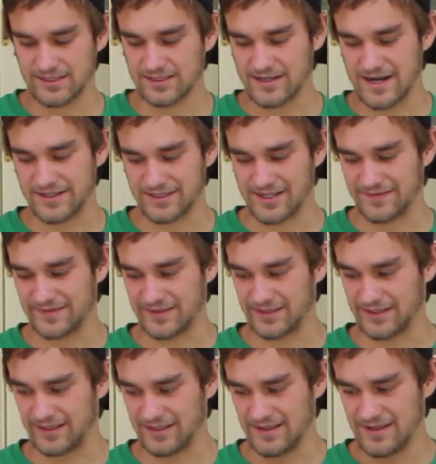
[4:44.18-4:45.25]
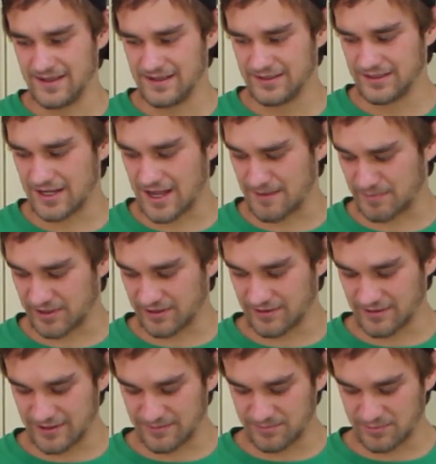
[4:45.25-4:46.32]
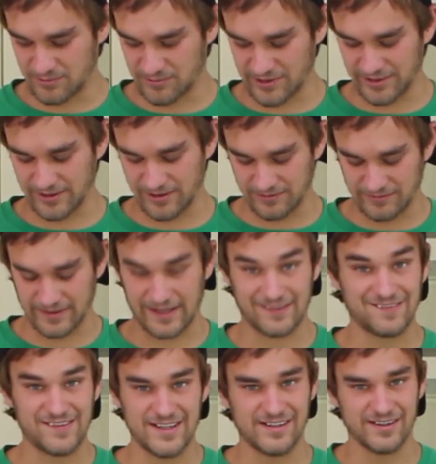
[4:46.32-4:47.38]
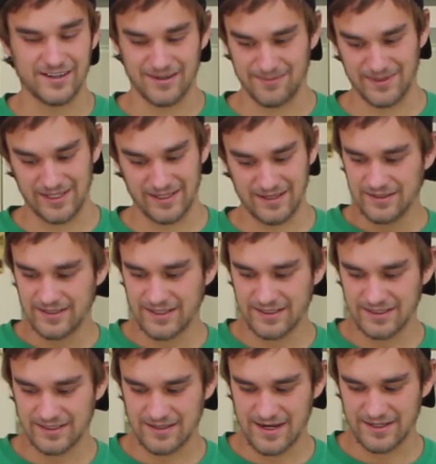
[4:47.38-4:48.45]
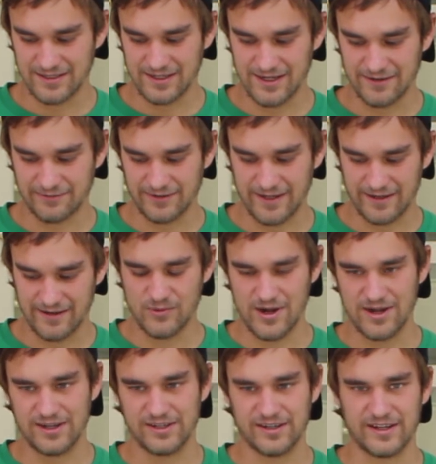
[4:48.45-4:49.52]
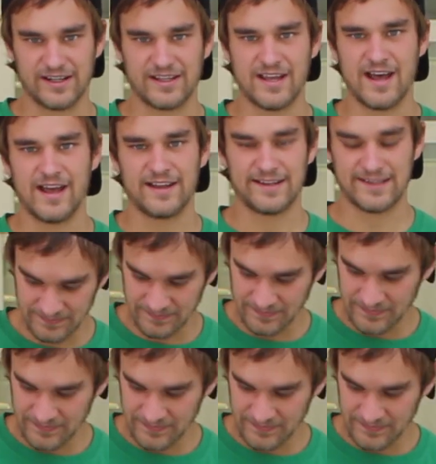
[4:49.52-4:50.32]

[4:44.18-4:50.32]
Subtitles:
scratch off the top of the grip where your like feet are gonna be. Try to scratch off like where you're gonna cut.